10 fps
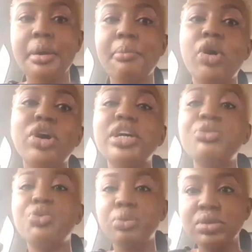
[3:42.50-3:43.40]
But other
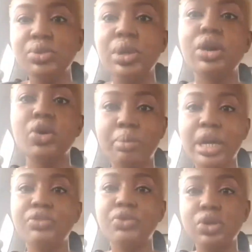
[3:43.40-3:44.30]
rooms were occupied,
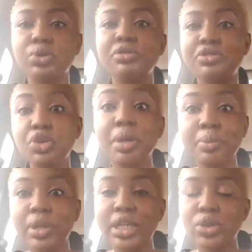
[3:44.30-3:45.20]
of course, with few
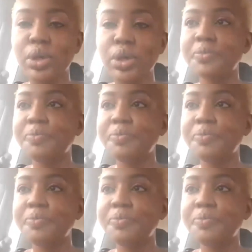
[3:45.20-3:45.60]
people as well.